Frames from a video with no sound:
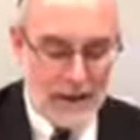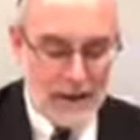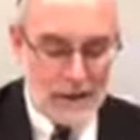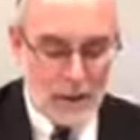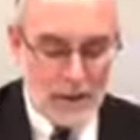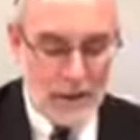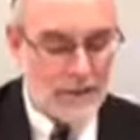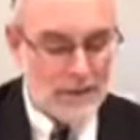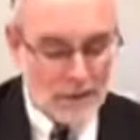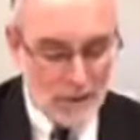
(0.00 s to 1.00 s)
Ele
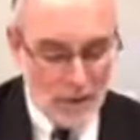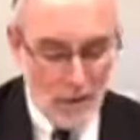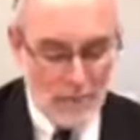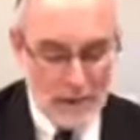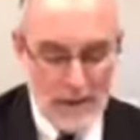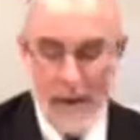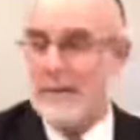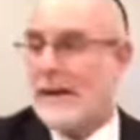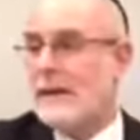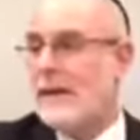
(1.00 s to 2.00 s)
koreosi. He should call me.
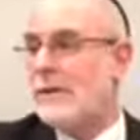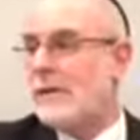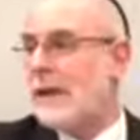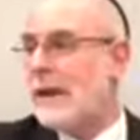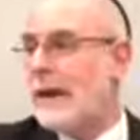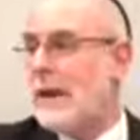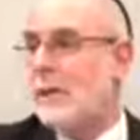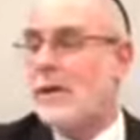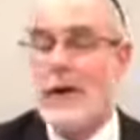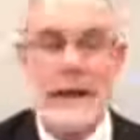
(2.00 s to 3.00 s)
Evani one and I
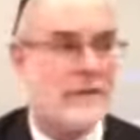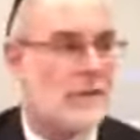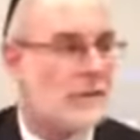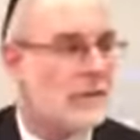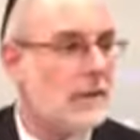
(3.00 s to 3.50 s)
will answer.